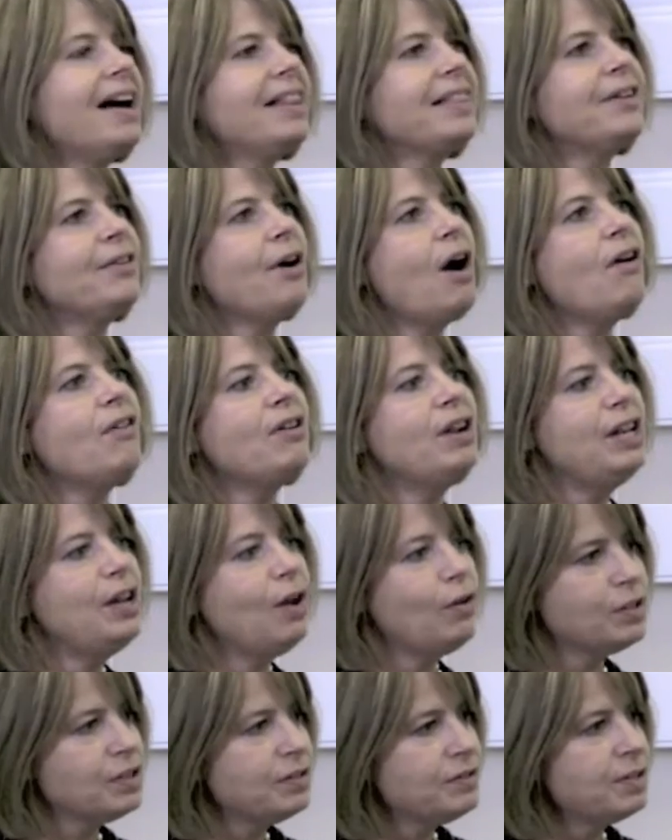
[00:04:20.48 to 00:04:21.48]
There are a
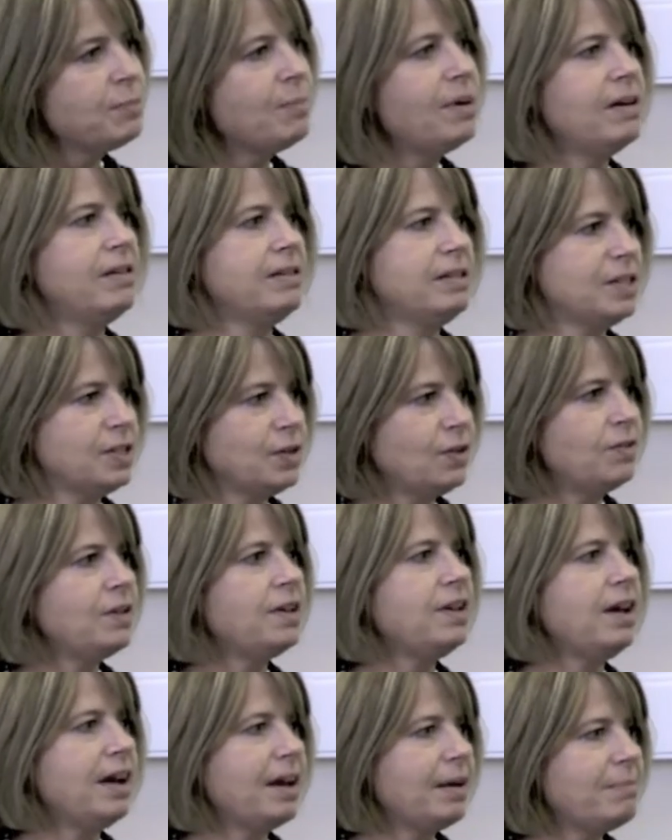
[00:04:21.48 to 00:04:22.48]
lot of demands
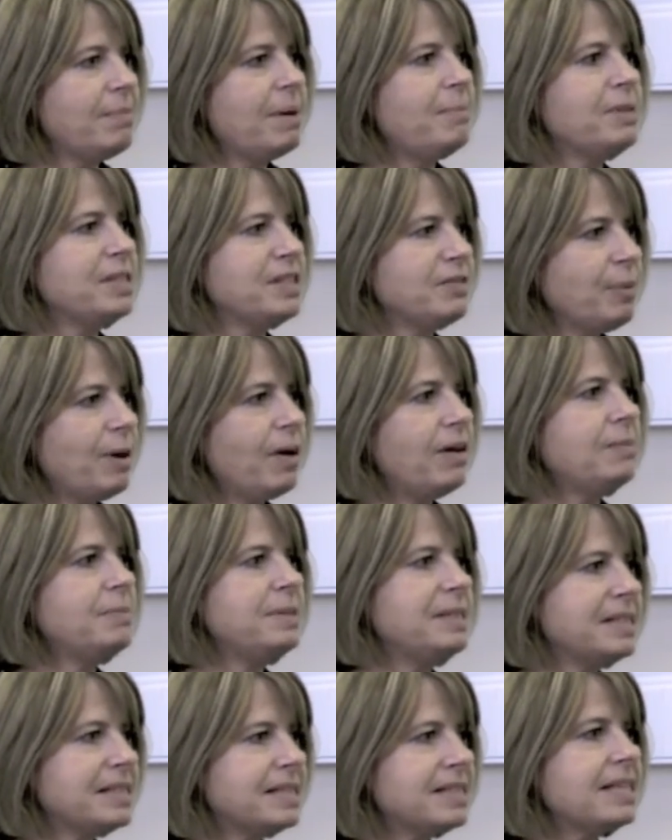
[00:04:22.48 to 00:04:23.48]
on Members of
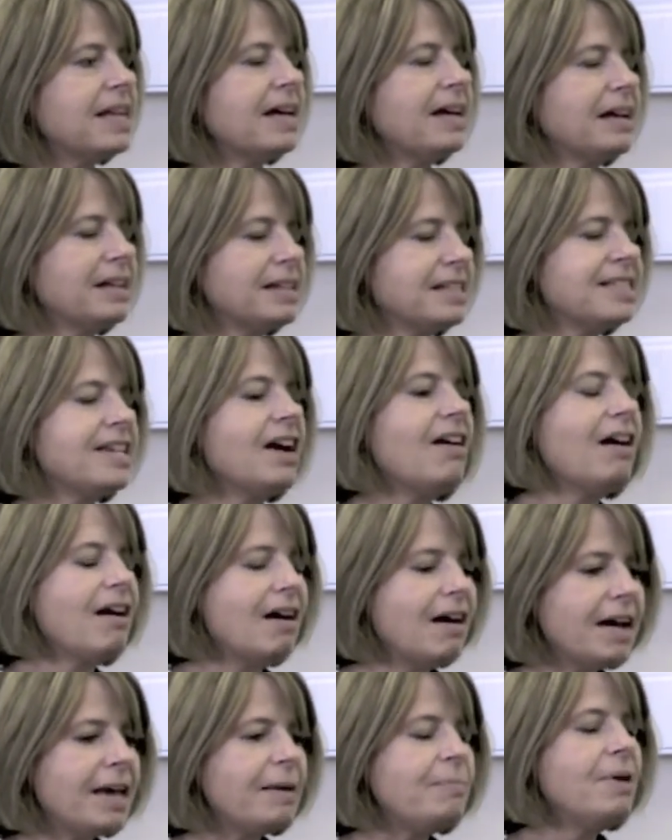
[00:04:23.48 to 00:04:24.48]
Parliament's
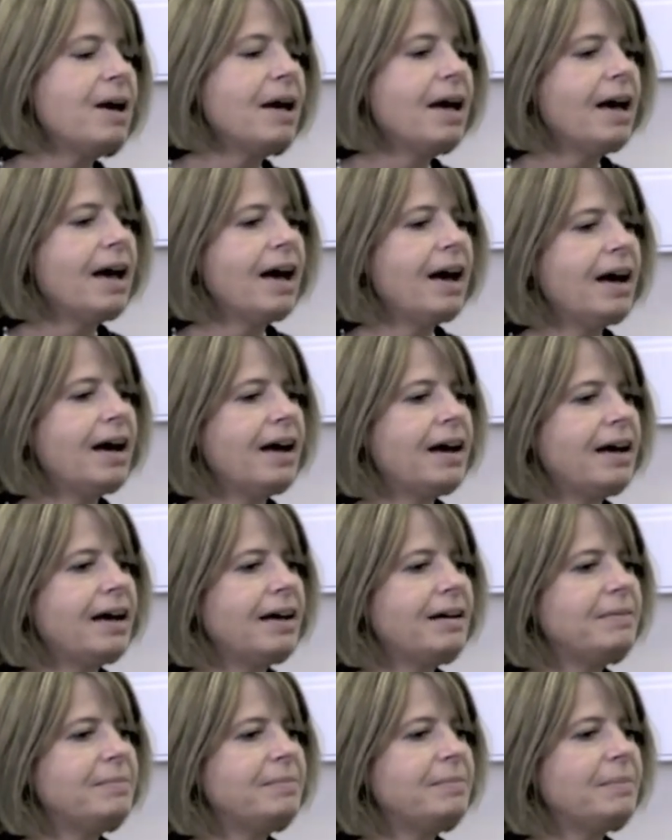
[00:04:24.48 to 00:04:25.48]
time.
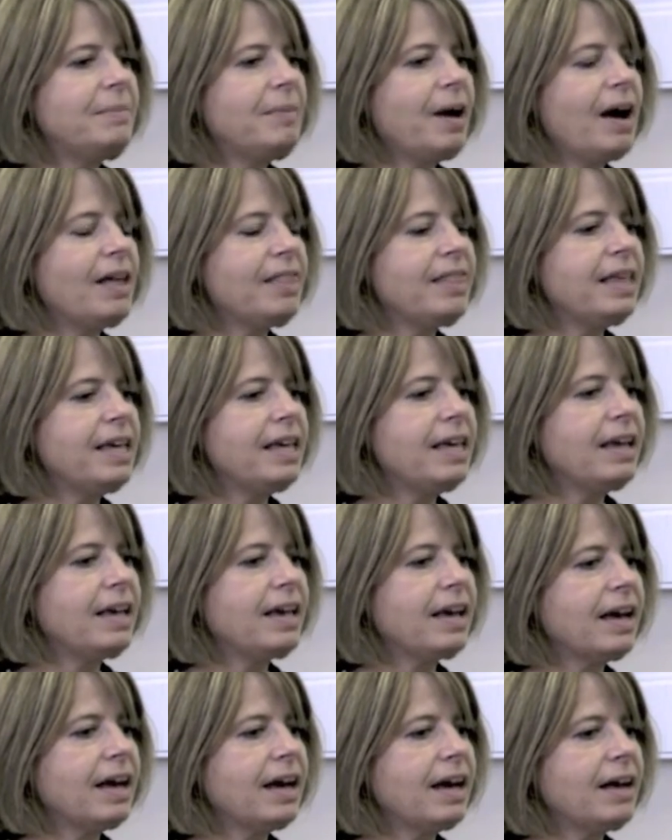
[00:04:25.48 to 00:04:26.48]
I
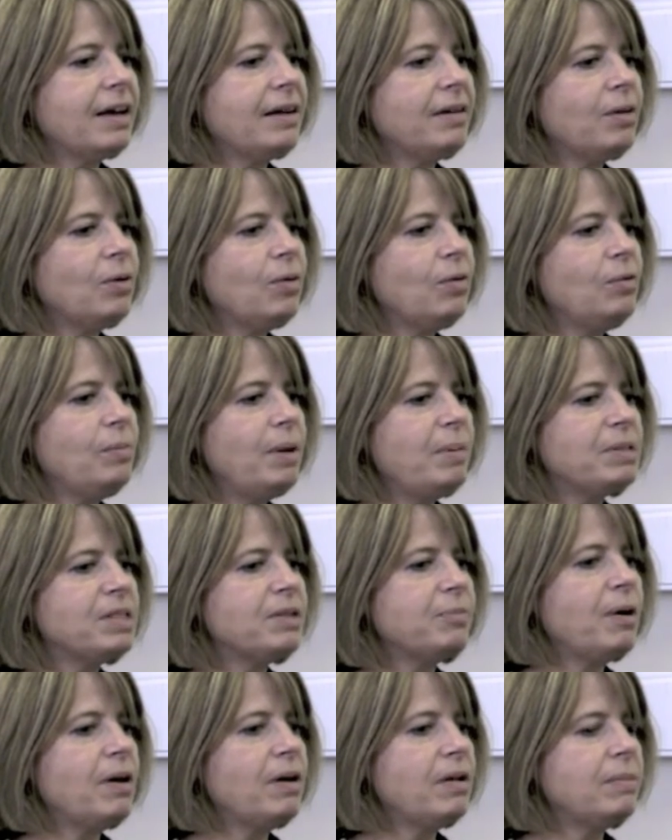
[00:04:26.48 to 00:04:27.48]
think all
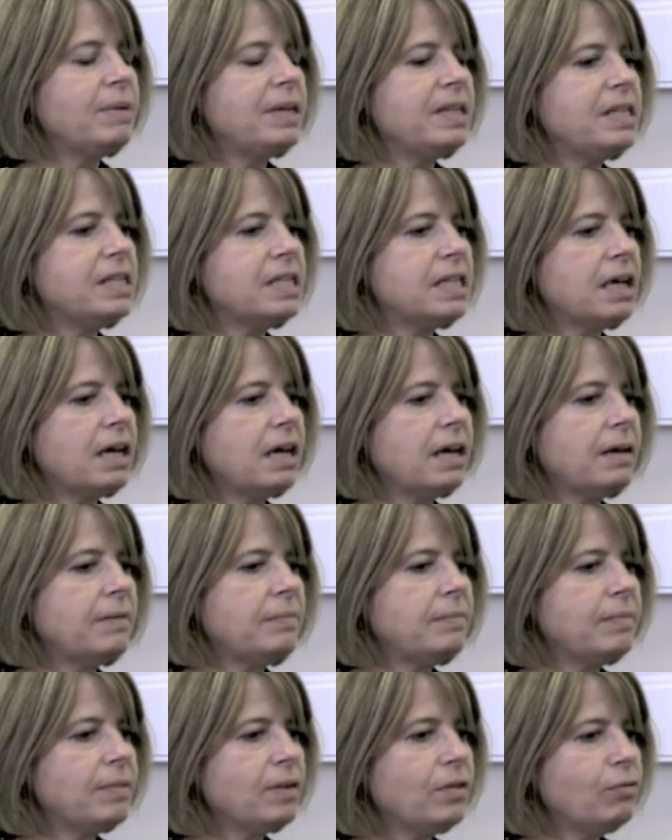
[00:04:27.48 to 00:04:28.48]
Members of Parliament
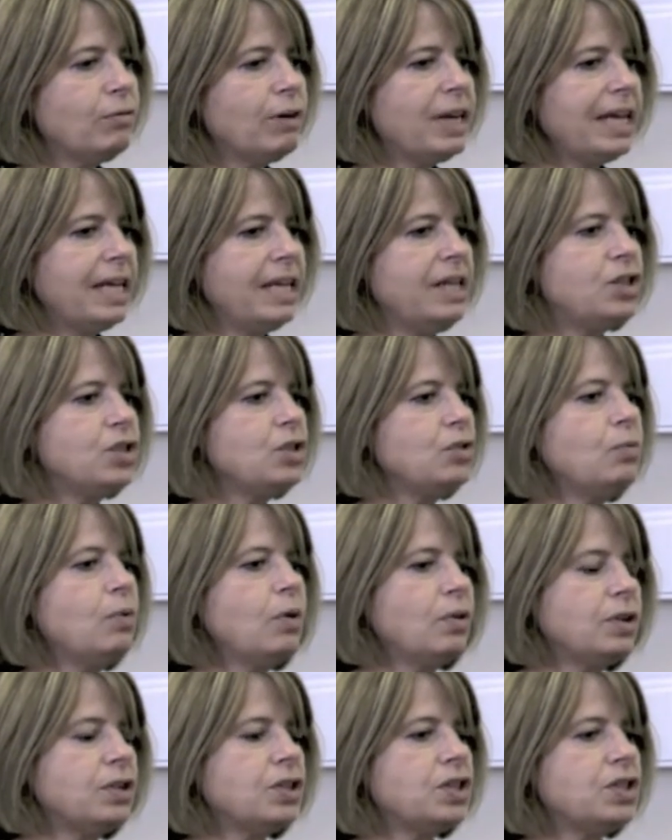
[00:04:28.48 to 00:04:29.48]
really do
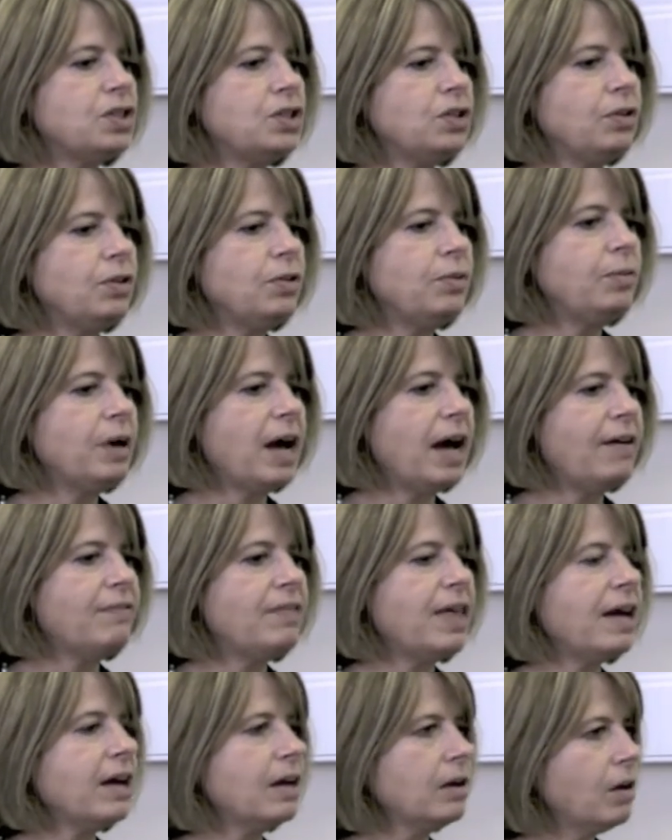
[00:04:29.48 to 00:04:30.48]
want to
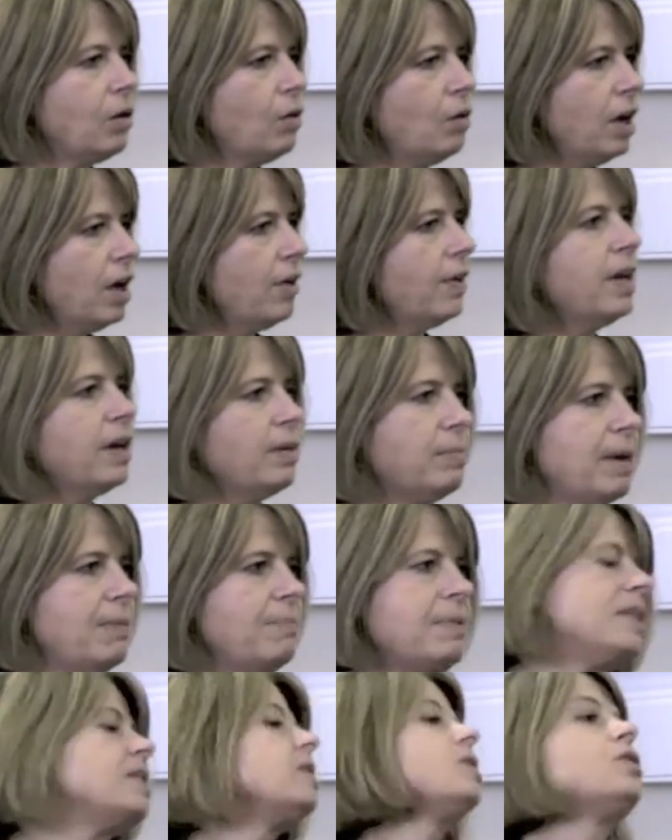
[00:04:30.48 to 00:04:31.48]
have that ongoing
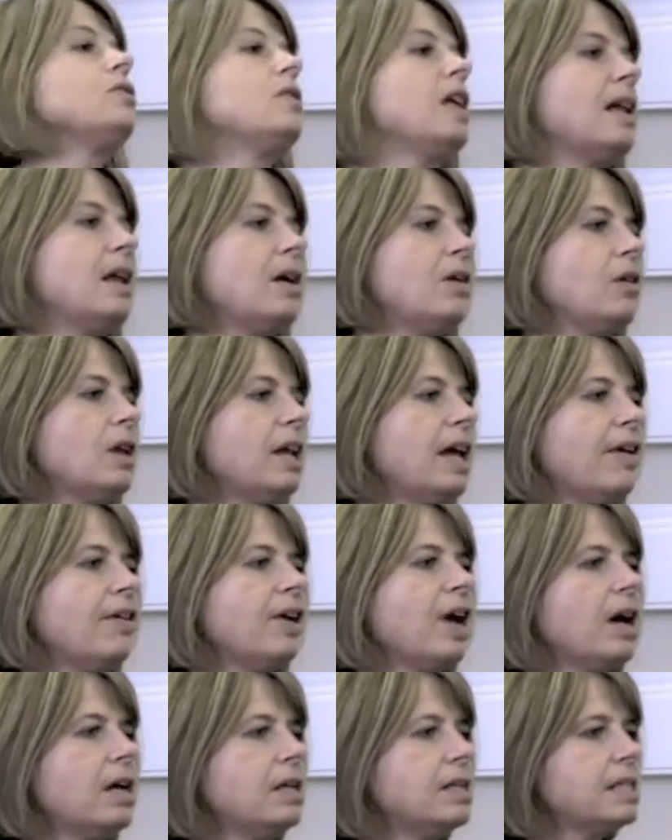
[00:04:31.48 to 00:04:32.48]
commitment to their local
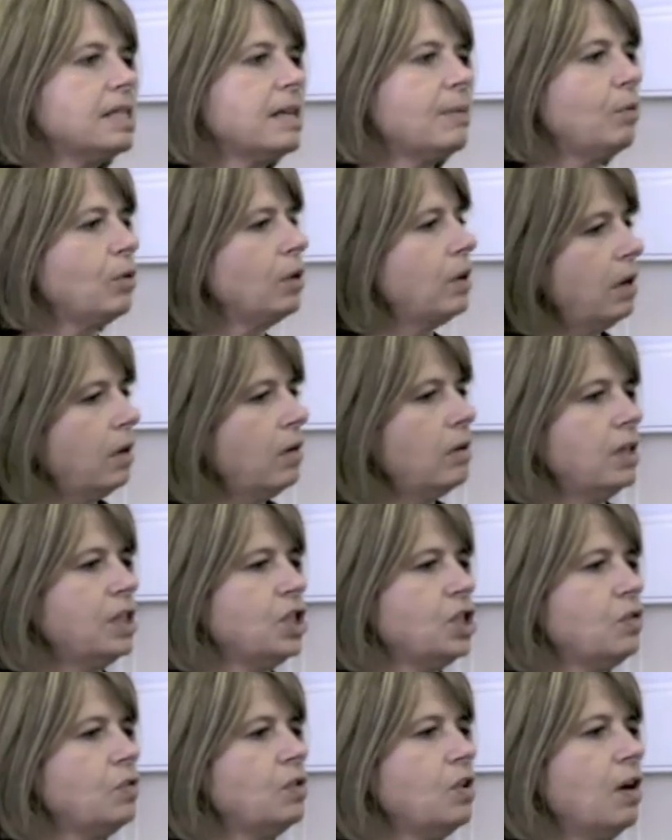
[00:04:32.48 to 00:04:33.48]
area, understand what the local
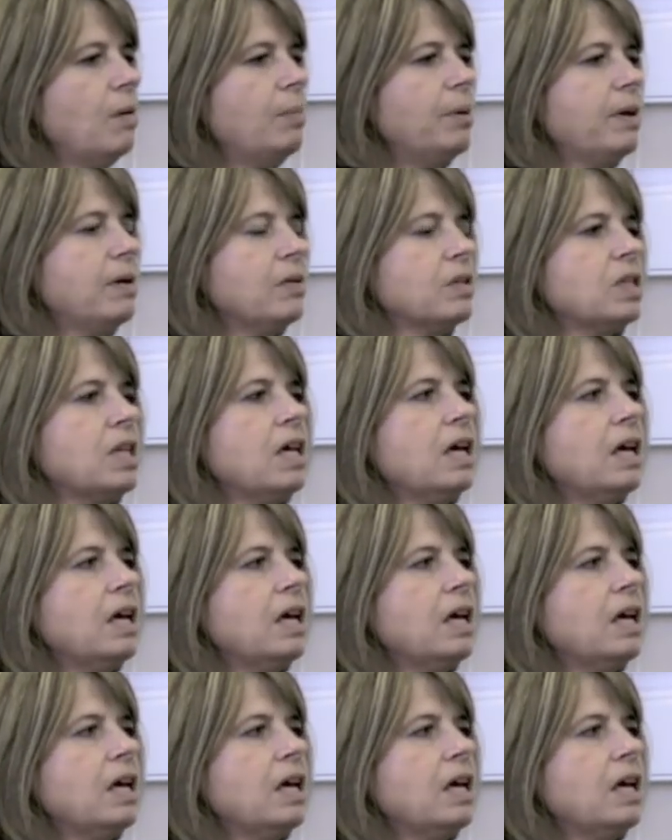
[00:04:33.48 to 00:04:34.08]
issues are, because